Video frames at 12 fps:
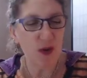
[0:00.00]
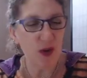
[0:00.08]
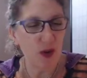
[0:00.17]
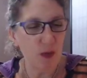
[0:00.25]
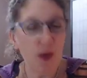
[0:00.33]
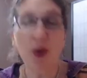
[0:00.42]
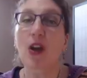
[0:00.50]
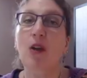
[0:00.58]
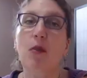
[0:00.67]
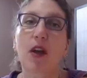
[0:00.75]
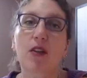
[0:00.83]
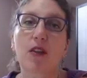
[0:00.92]

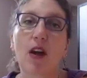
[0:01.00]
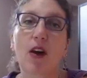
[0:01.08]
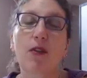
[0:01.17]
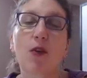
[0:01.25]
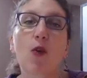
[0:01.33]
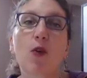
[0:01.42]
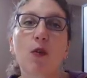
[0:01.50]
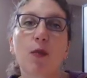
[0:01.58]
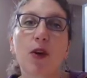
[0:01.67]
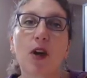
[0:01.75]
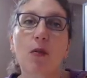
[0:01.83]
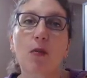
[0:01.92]
overbooking myself,
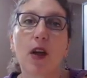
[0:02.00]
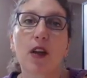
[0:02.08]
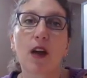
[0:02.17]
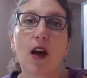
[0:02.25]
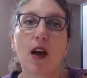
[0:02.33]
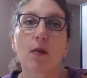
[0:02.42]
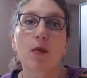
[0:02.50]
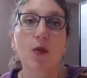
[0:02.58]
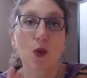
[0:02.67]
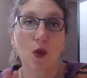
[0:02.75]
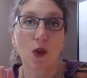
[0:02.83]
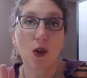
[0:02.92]
overbooking my
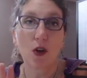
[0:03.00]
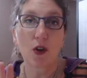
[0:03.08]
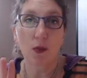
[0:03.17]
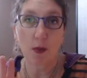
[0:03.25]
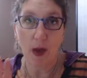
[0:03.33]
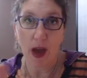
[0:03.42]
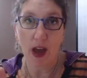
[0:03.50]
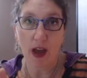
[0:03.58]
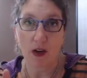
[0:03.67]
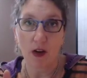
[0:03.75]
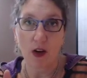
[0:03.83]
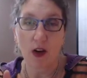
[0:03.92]
time, so there's a
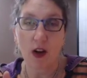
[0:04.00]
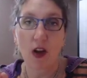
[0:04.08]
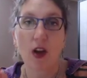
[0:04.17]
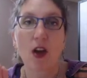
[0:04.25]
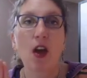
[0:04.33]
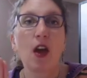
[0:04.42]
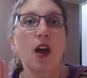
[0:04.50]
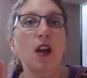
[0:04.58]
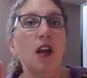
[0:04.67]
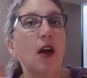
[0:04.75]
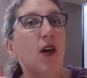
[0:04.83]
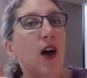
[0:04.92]
pattern.
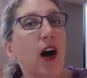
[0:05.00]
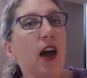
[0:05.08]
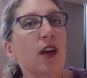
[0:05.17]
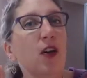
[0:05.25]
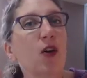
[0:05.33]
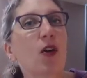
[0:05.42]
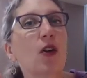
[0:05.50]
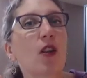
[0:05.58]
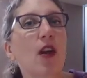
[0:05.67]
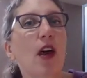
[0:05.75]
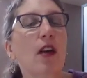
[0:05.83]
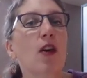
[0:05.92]
Now I
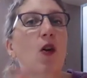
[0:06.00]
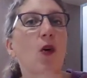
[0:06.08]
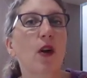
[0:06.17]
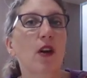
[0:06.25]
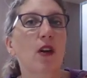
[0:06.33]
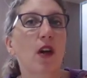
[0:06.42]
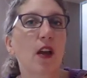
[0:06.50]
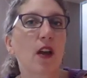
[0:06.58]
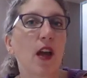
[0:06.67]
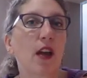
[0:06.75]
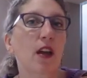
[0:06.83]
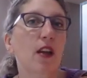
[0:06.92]
could then go into a
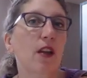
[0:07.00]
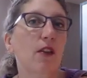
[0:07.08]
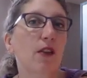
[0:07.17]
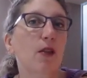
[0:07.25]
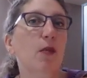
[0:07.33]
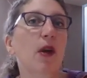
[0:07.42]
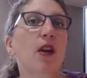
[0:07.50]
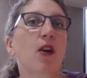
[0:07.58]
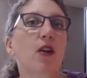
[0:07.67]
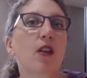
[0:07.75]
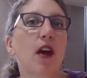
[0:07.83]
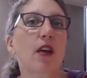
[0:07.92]
negative
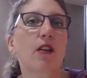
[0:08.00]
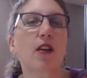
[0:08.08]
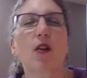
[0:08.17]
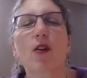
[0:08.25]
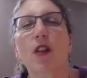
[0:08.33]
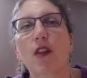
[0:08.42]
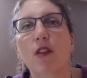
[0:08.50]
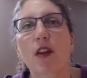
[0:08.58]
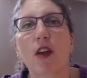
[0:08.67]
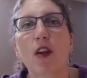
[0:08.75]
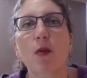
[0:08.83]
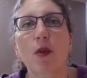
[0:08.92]
spin on that, saying, oh, that's
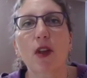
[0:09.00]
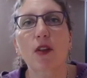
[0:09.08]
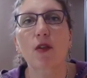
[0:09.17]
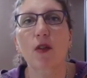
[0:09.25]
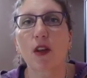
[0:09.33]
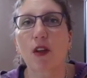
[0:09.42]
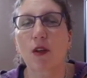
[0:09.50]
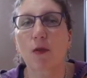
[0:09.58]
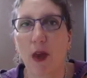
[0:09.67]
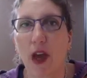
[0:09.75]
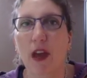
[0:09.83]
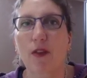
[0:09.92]
terrible, that's really
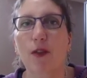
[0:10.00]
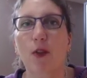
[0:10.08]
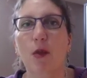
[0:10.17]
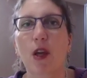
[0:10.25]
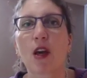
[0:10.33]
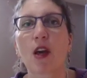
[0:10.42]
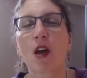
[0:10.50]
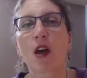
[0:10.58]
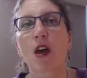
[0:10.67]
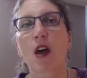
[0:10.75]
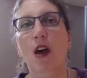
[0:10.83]
bad for me,